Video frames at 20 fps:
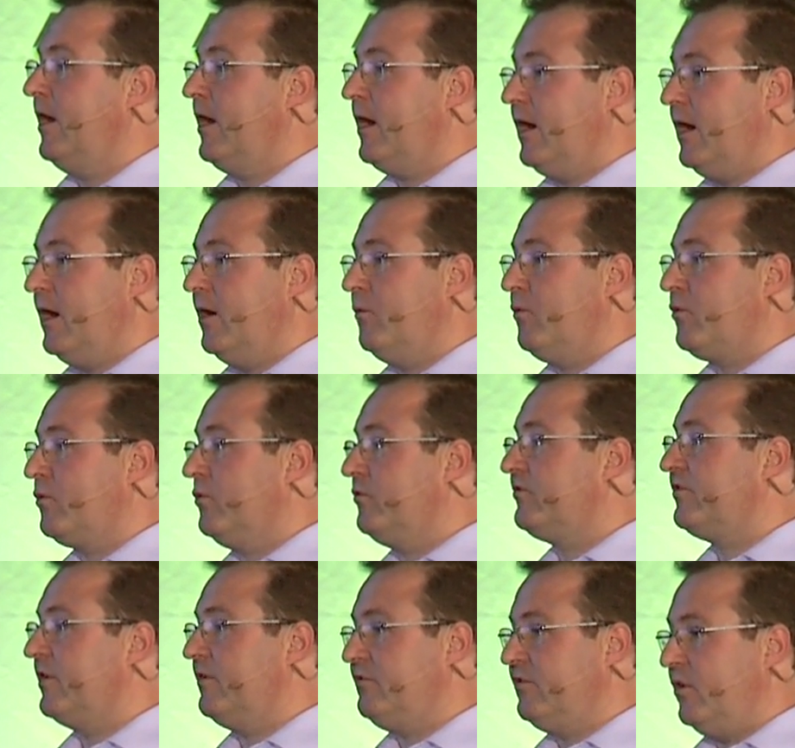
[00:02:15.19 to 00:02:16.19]
Uh, we're
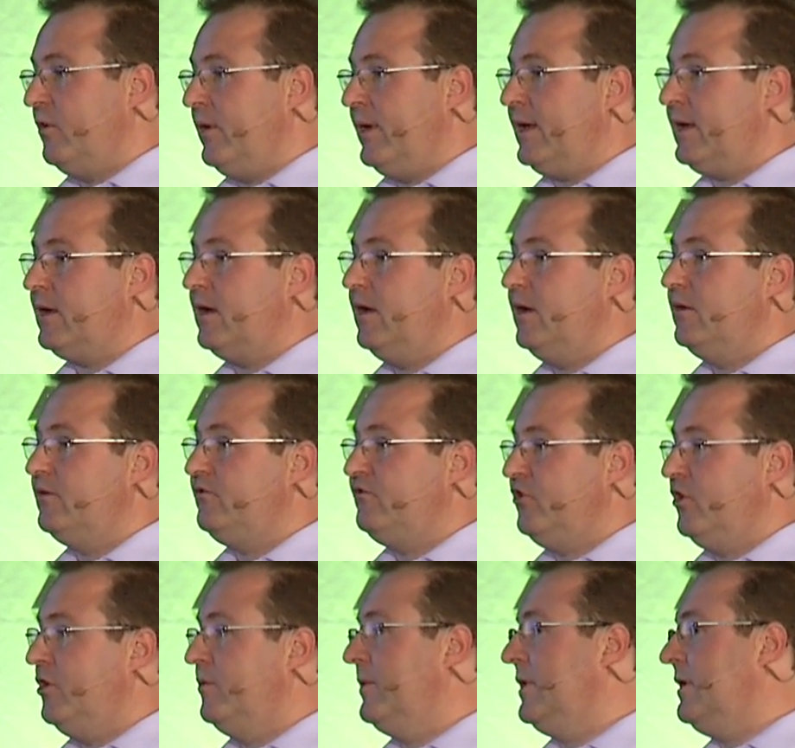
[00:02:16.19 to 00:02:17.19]
also doing
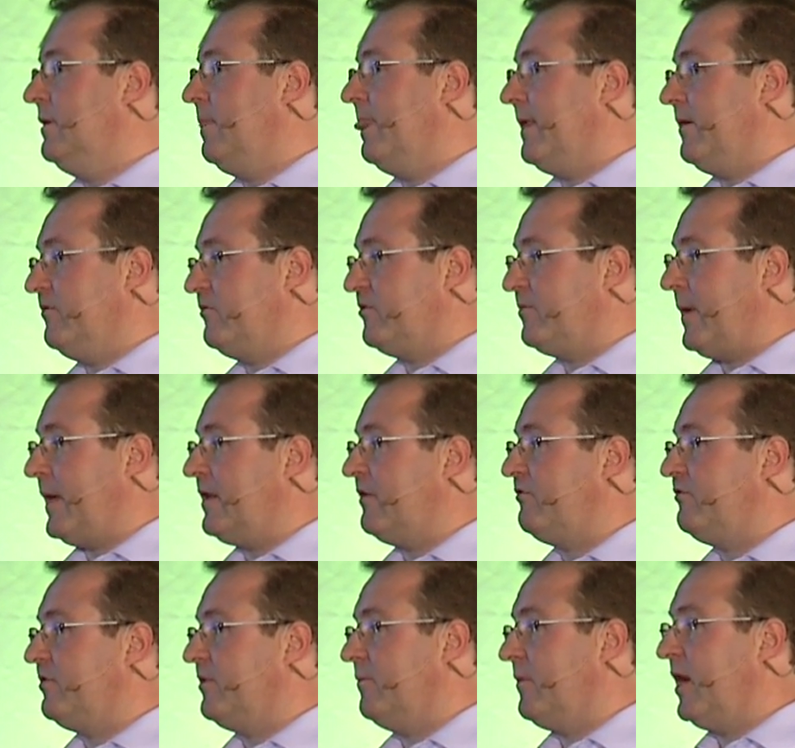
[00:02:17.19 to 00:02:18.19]
German and
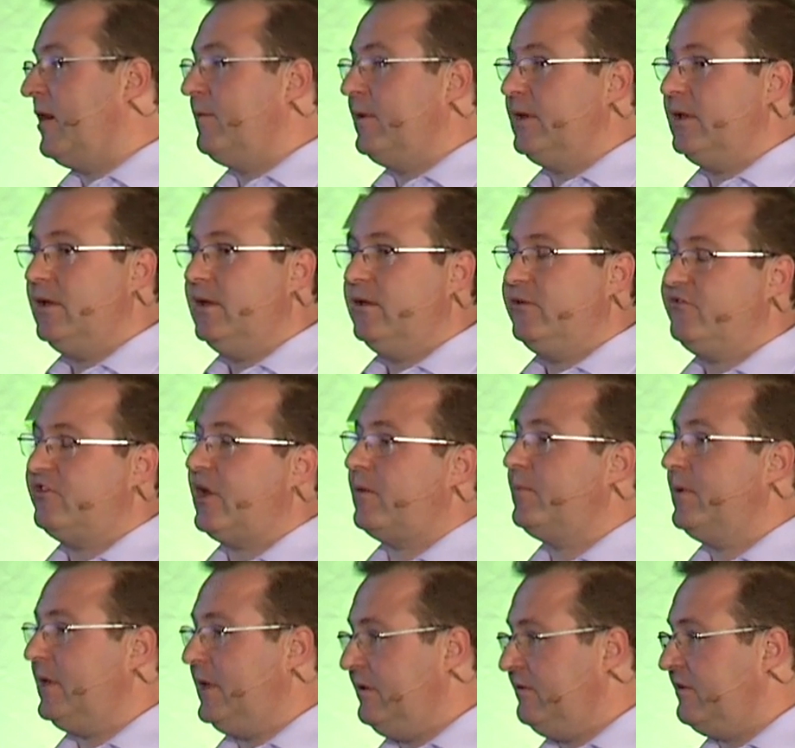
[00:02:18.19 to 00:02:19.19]
Spanish at the moment.
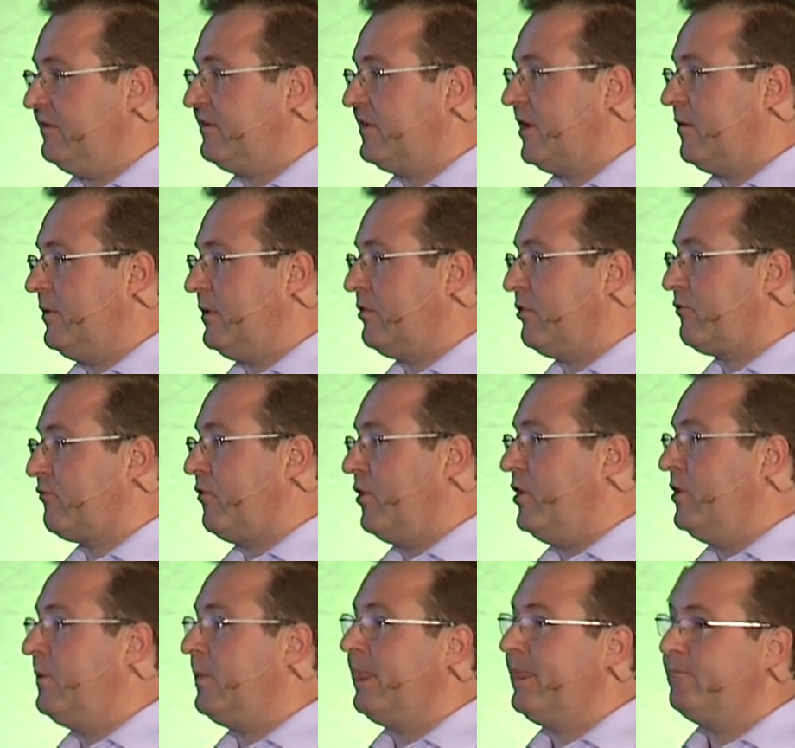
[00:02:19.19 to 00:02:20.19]
Japanese is coming
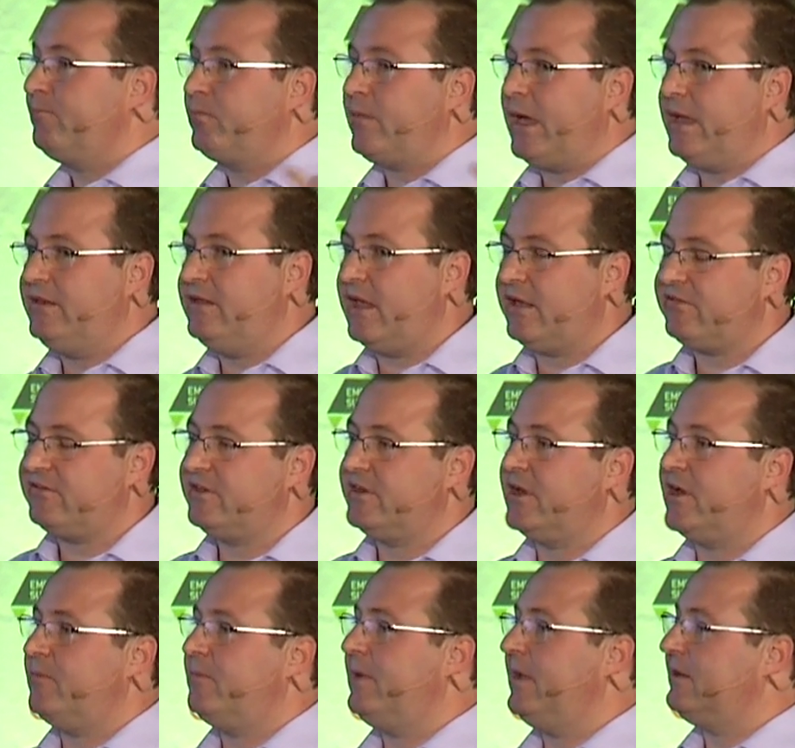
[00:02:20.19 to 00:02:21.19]
through. And
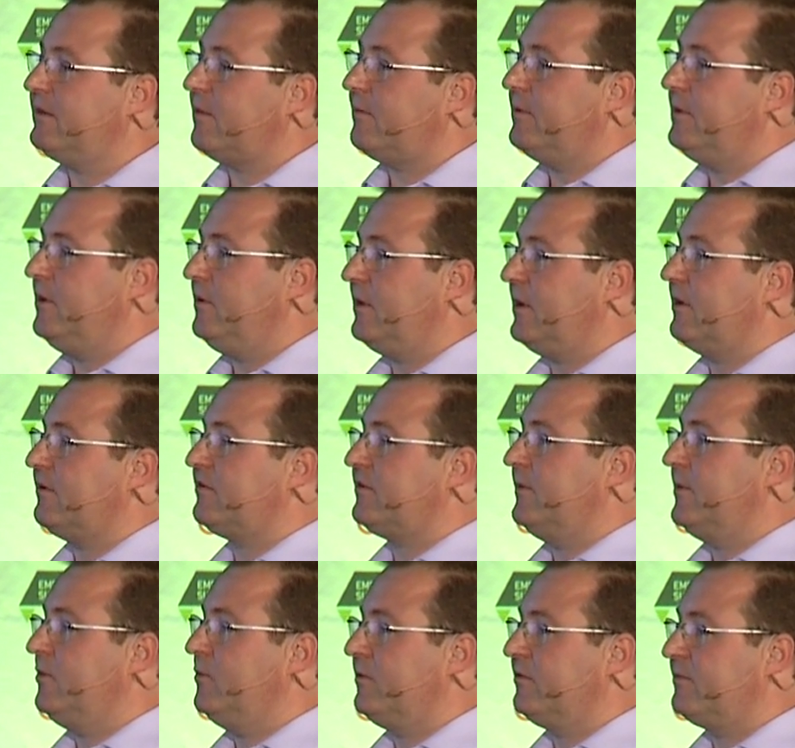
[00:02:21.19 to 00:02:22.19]
yesterday I picked up a new
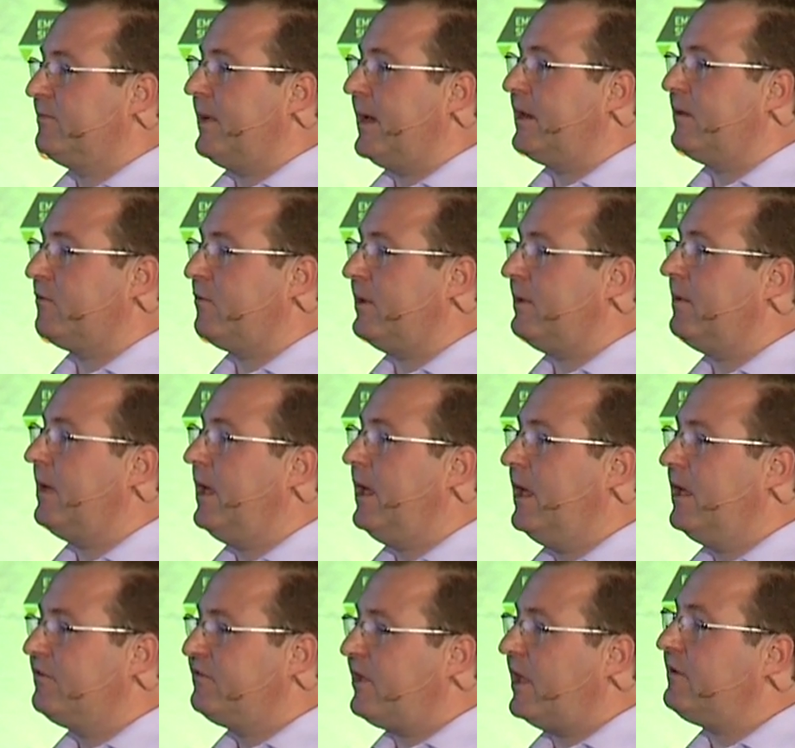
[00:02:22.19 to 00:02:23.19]
customer who wants Mandarin.
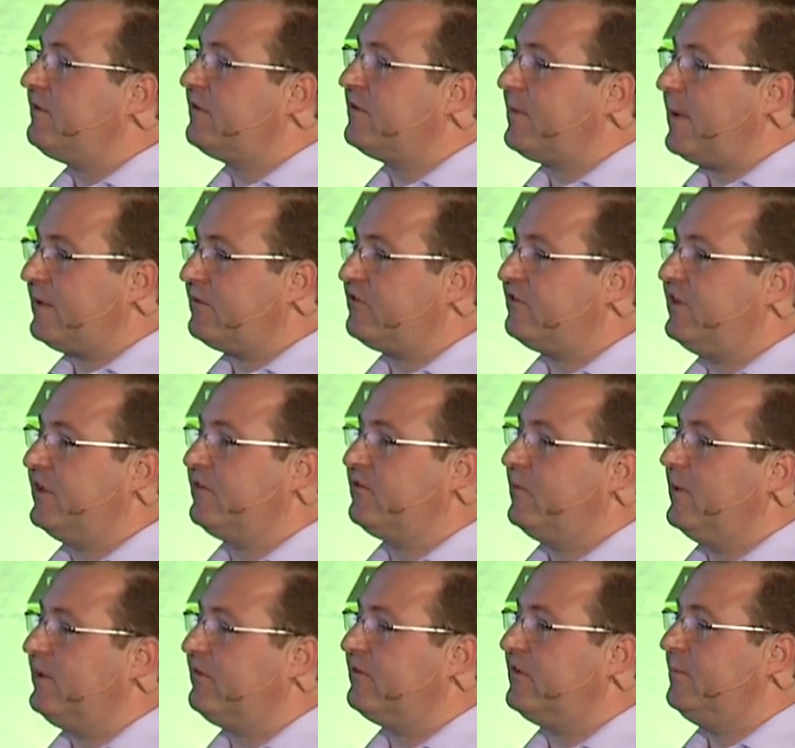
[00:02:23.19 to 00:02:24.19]
It takes us about six
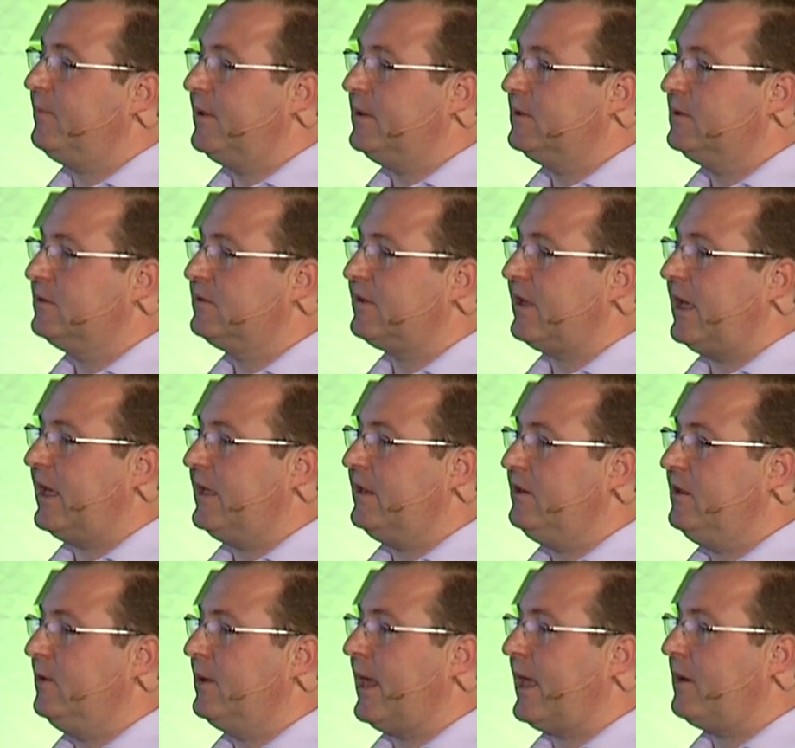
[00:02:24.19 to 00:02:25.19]
weeks to build a
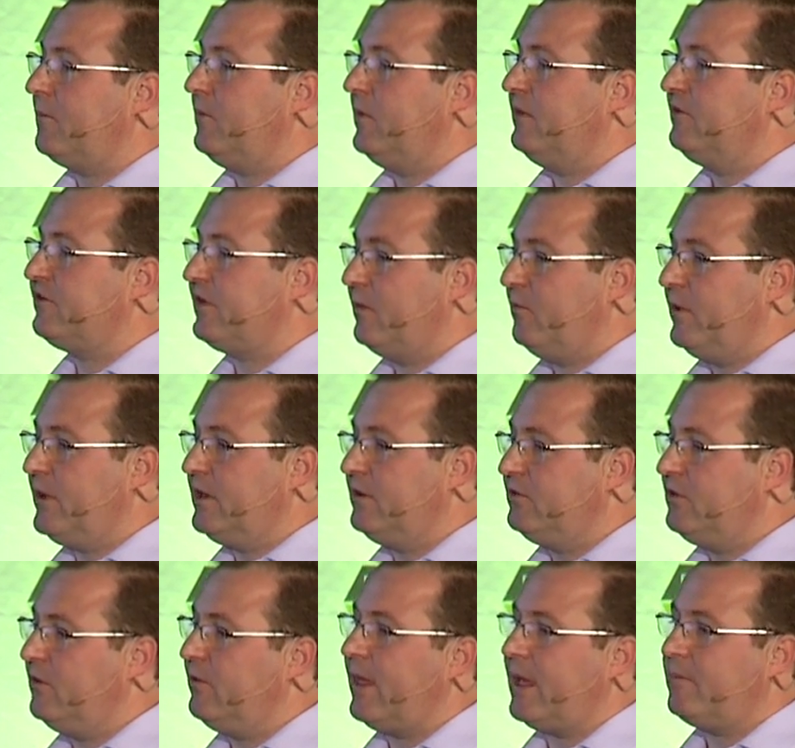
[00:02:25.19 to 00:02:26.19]
new language, and we can
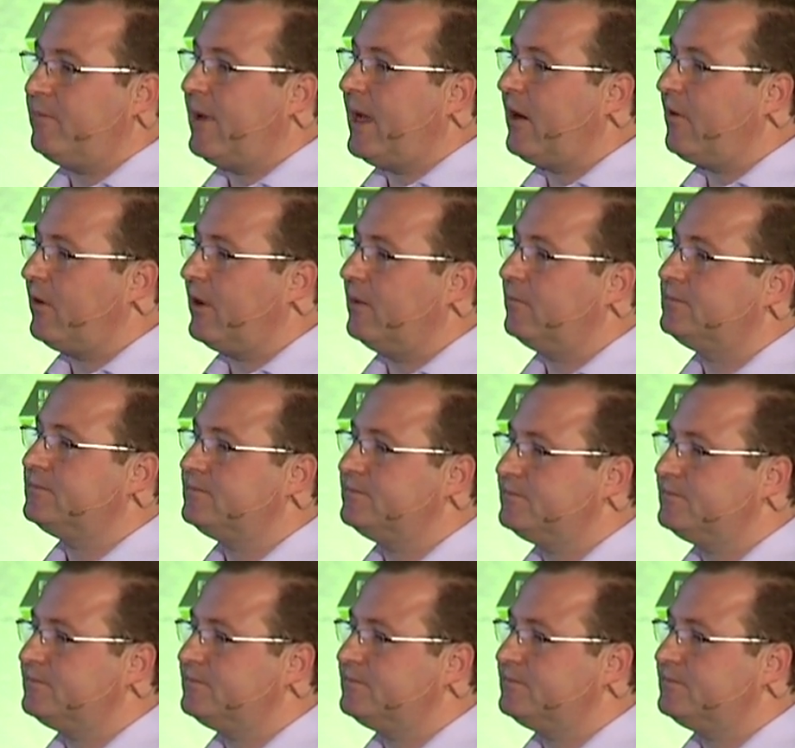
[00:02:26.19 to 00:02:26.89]
do that in parallel.